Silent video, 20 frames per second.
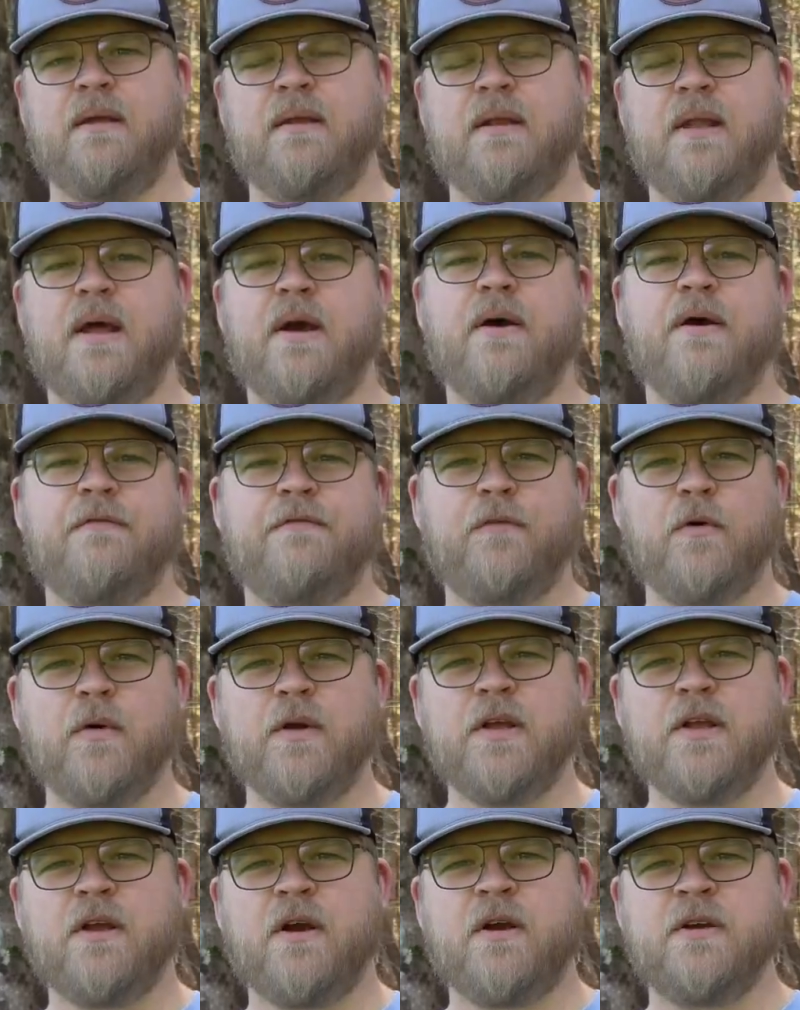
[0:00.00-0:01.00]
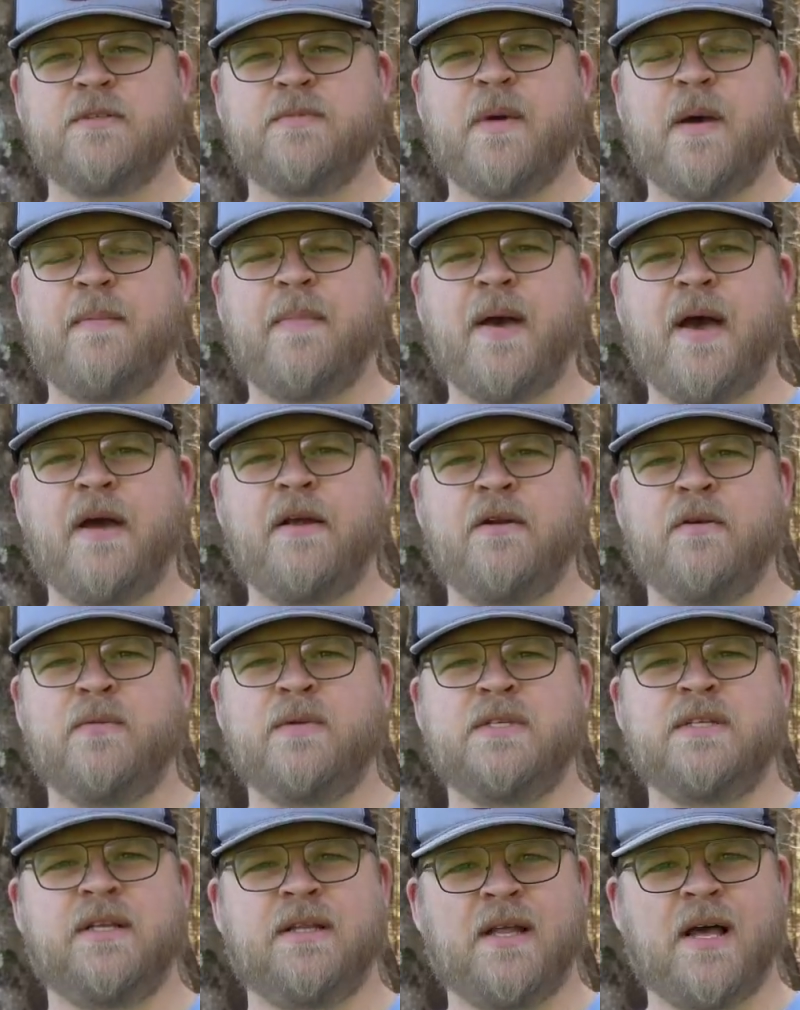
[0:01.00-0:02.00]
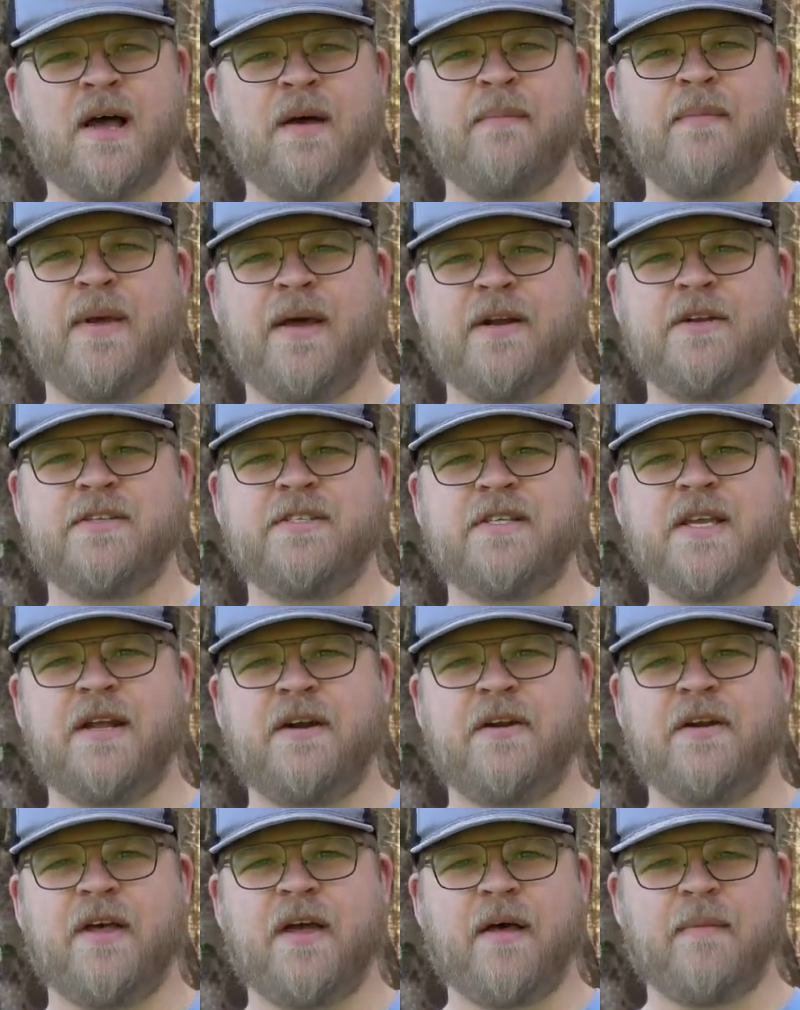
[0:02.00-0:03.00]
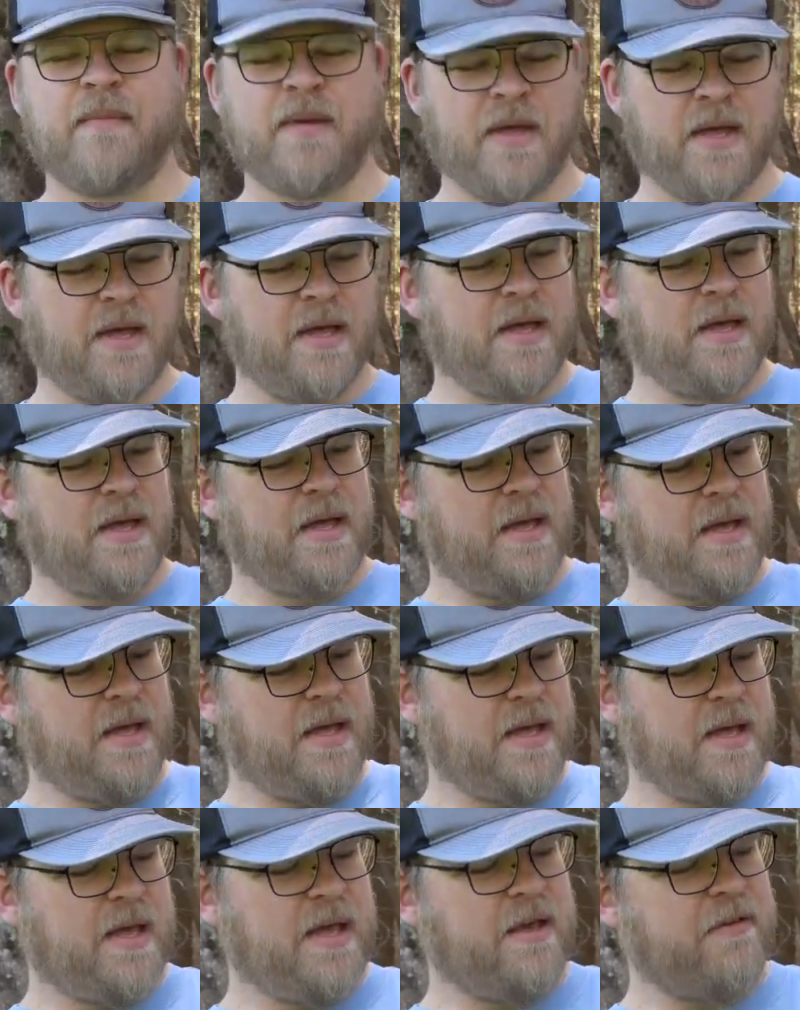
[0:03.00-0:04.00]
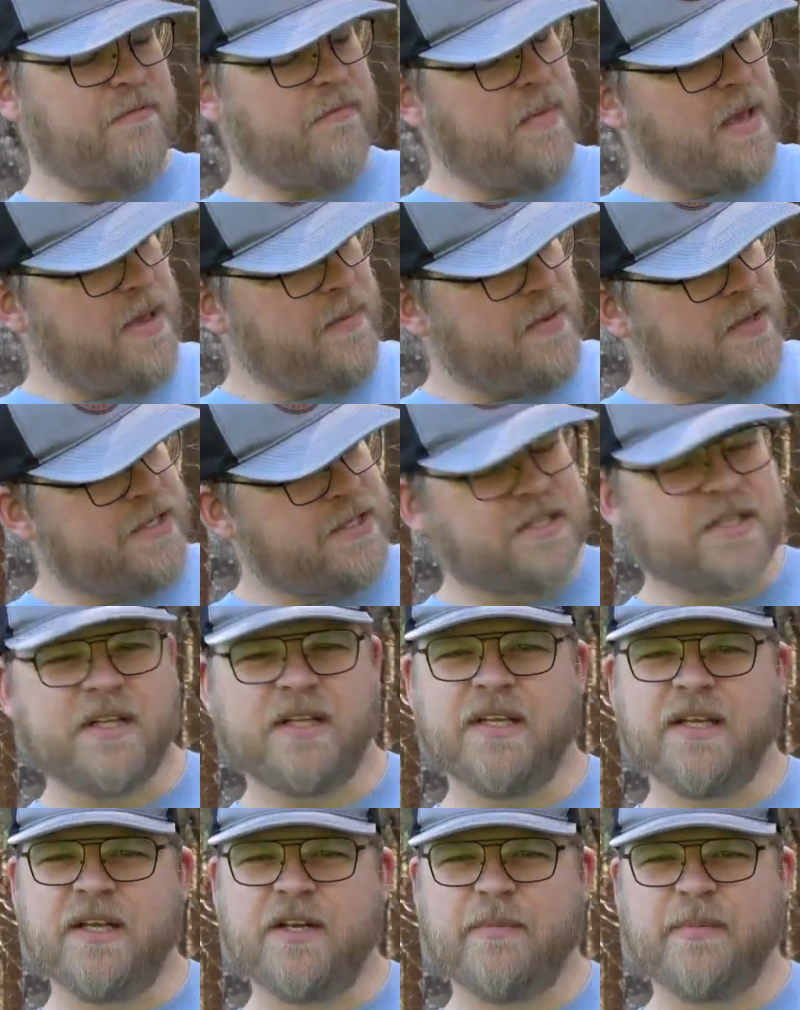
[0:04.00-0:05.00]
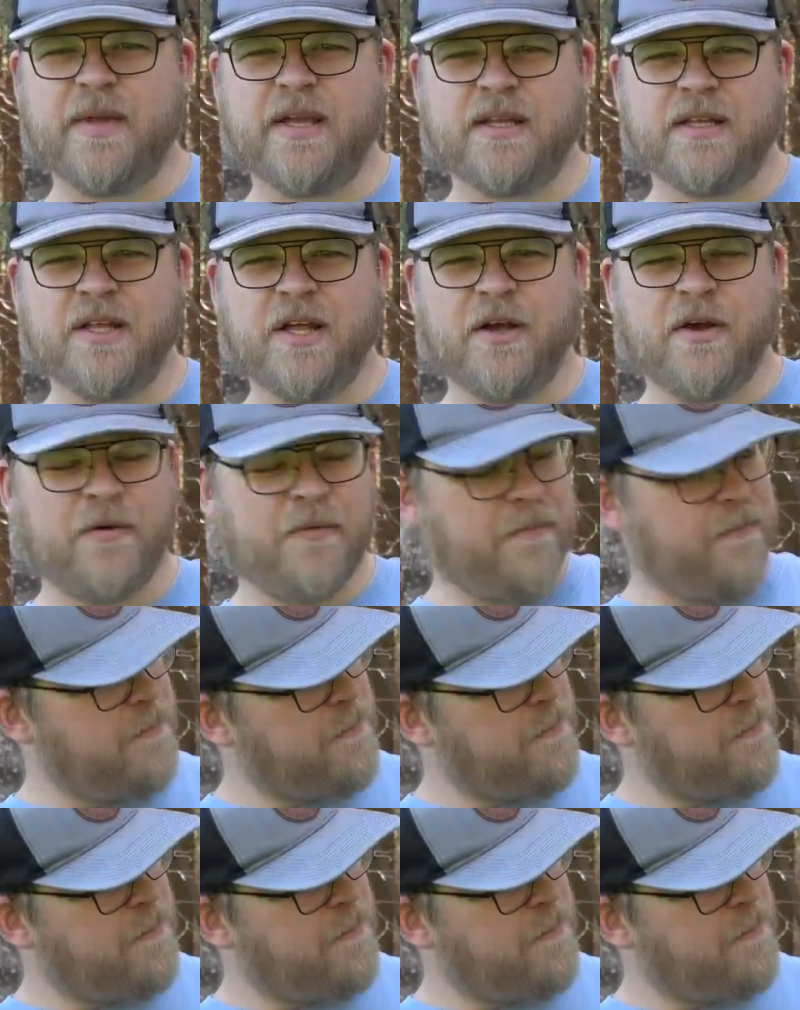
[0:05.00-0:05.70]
Now at 40 yards, my pattern was a lot better centered up, if maybe just a little bit low.